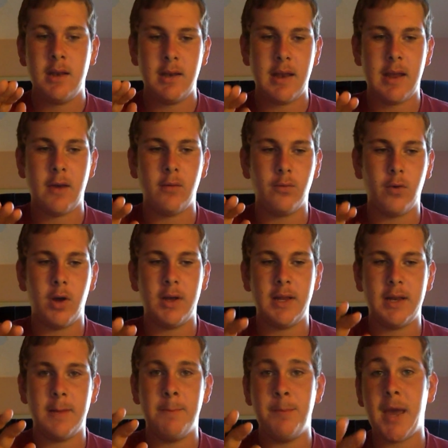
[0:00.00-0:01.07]
now run
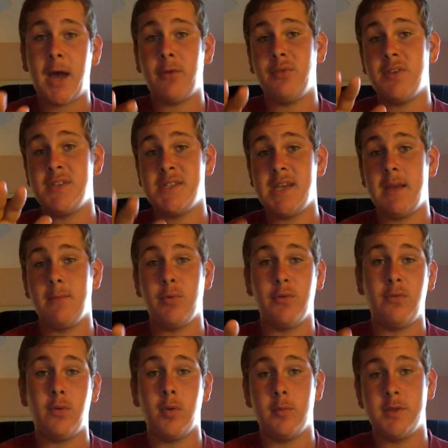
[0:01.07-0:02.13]
at about the same
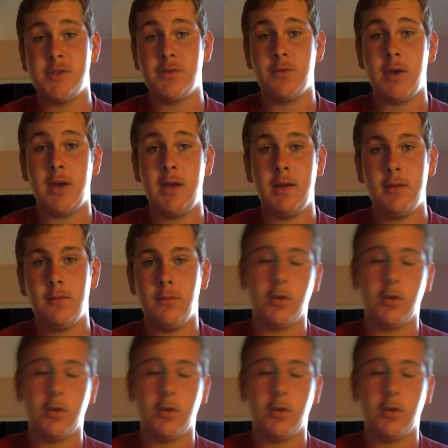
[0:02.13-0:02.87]
performance rate,